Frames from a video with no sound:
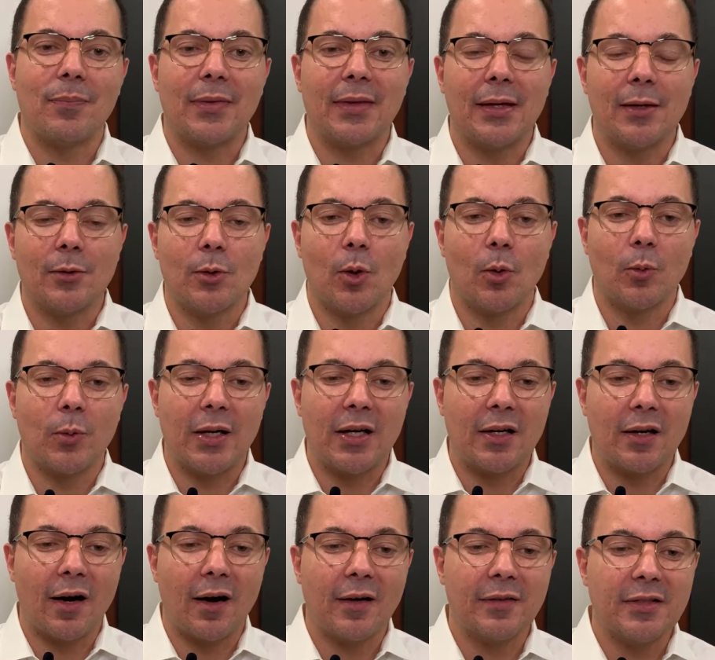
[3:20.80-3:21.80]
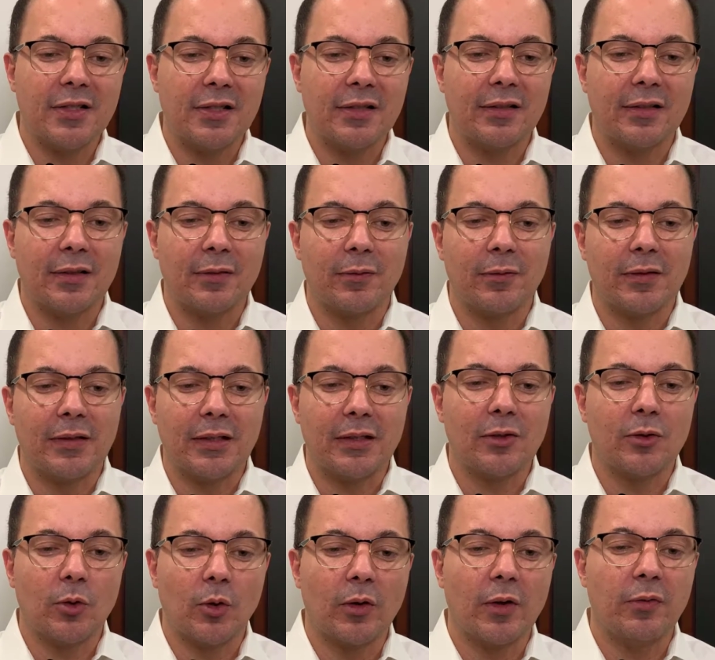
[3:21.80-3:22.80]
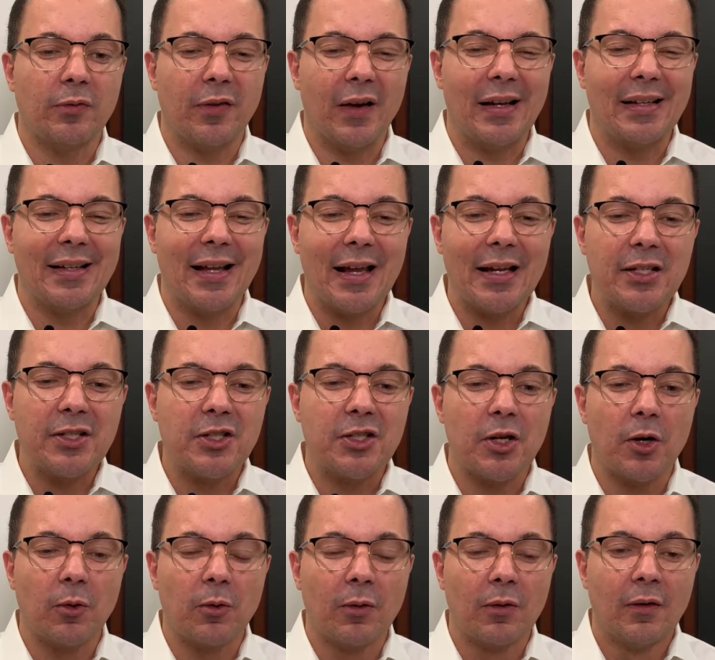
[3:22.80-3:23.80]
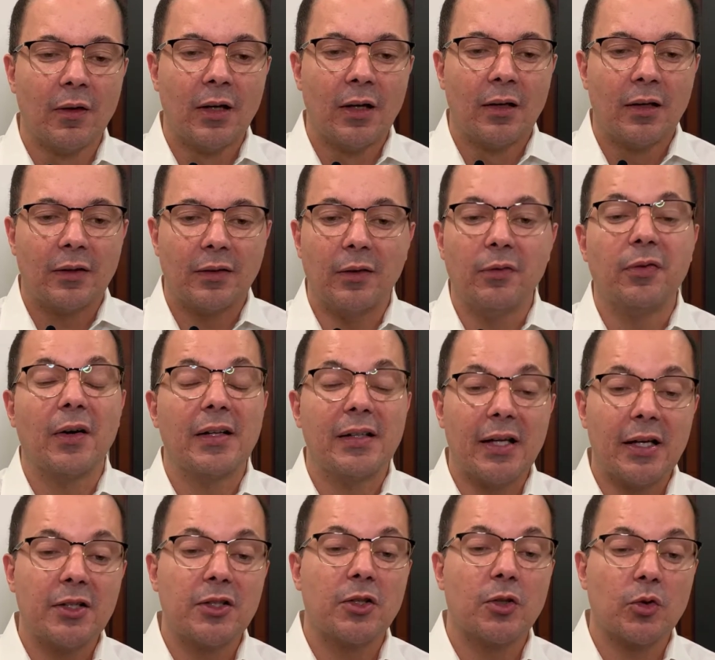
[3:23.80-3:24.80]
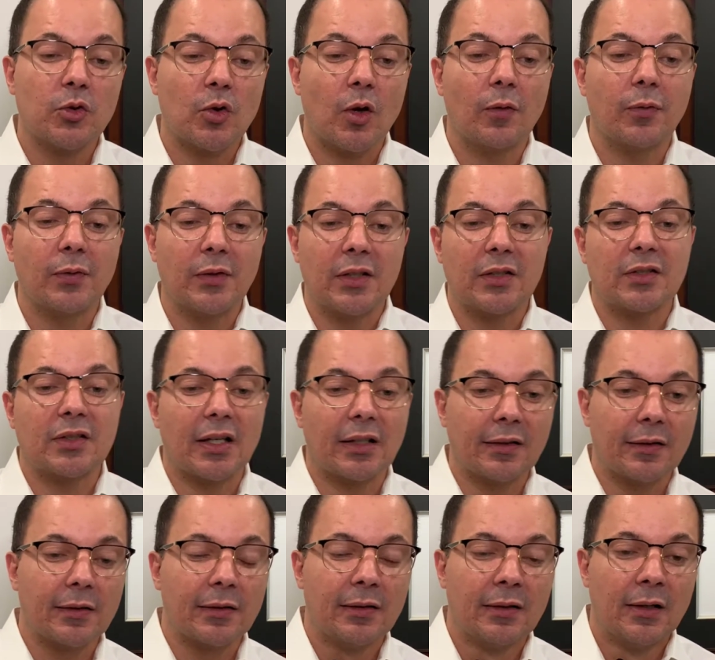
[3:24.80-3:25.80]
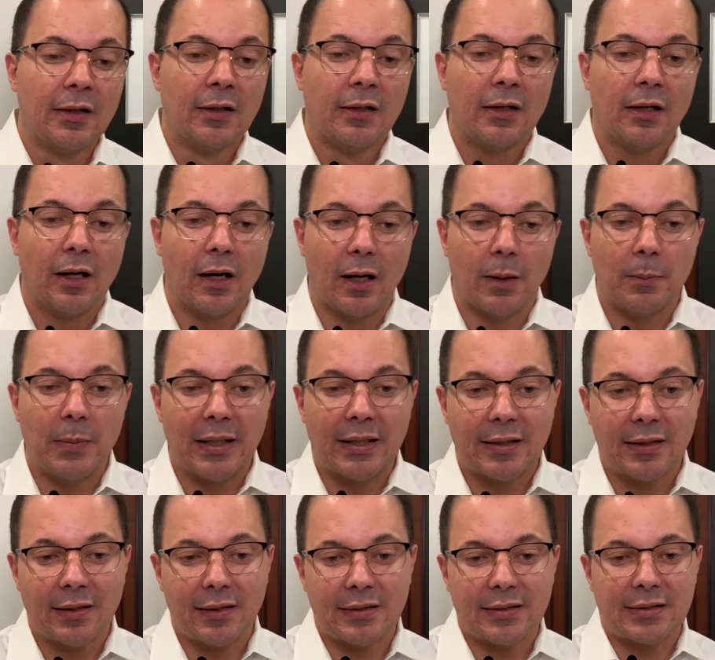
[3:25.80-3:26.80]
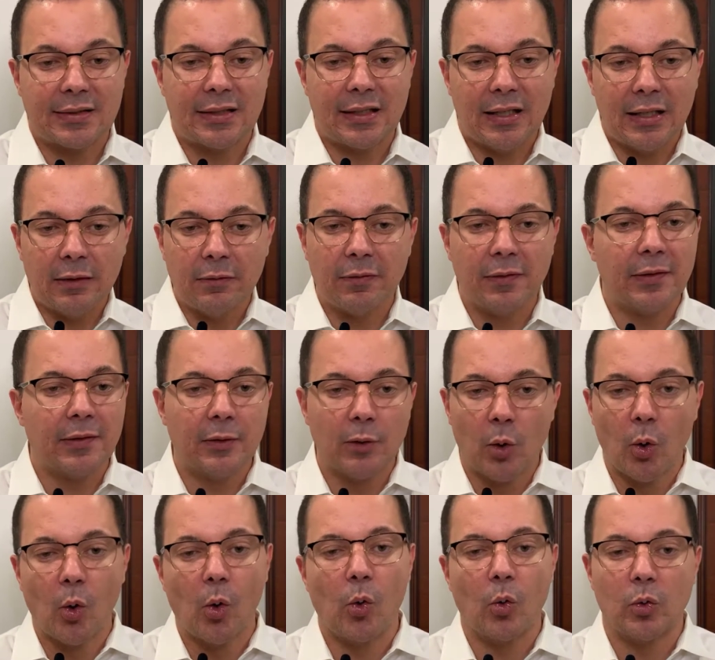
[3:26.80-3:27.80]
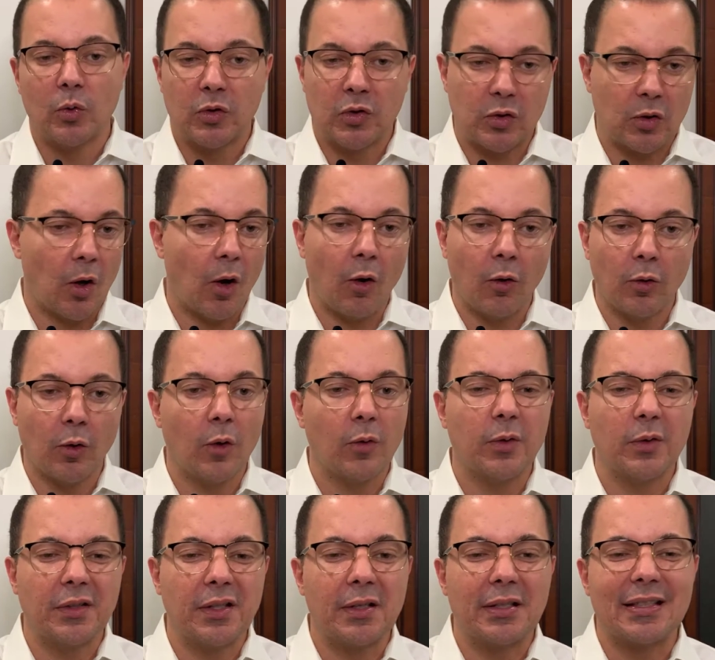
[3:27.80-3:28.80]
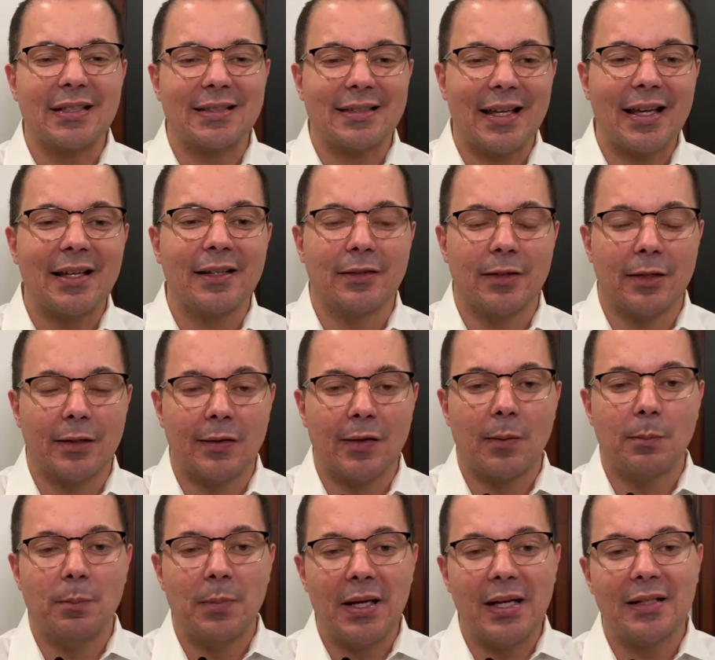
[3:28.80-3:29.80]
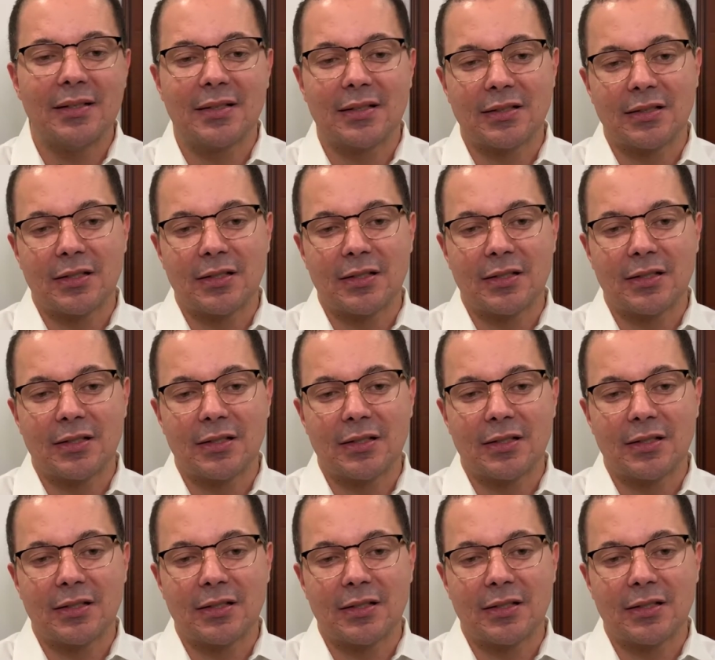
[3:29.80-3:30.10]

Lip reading: regarding the financials of the seller, because even those, all of the standard, the basic